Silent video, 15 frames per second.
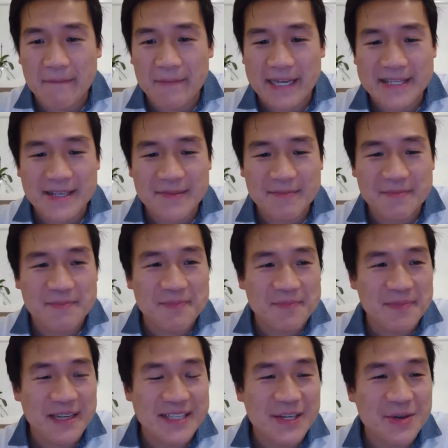That's a
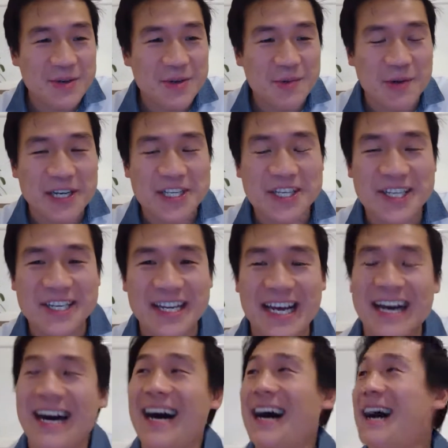good question.